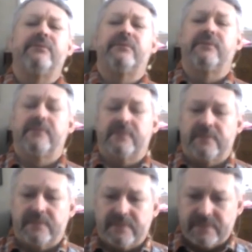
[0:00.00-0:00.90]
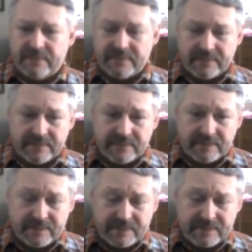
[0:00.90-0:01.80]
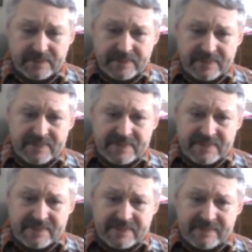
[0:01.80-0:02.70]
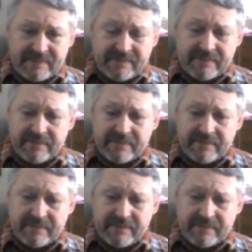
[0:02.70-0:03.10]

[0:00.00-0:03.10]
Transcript: (silent)